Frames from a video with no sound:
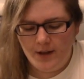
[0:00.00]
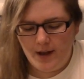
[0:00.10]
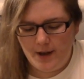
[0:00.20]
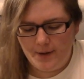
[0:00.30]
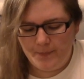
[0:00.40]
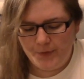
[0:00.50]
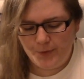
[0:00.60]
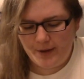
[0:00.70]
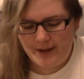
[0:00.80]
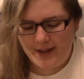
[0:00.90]
So
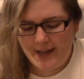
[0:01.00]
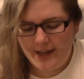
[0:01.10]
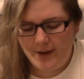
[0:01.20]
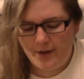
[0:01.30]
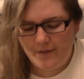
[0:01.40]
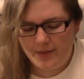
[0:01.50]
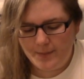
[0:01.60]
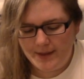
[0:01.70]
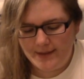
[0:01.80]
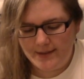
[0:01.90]
I got all of the
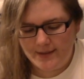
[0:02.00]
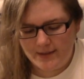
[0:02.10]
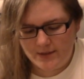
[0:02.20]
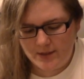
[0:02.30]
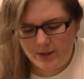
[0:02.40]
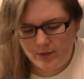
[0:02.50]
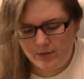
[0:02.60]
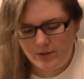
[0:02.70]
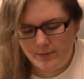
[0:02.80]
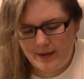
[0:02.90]
beads in this cute
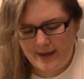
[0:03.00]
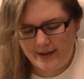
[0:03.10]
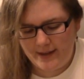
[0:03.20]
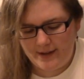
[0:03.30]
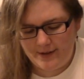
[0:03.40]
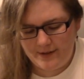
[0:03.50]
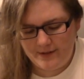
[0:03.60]
little bag here.